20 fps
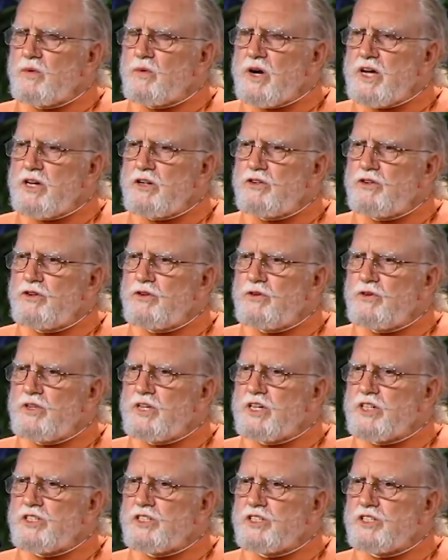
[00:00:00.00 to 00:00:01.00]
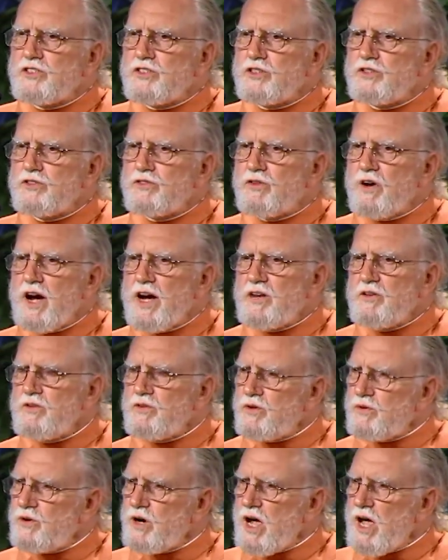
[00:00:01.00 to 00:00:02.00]
the way to do this is to try
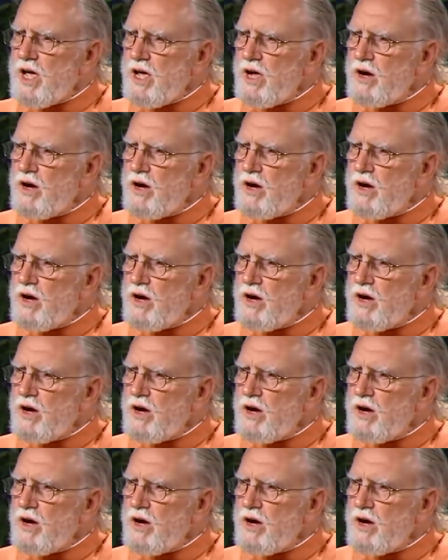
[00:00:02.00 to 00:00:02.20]
to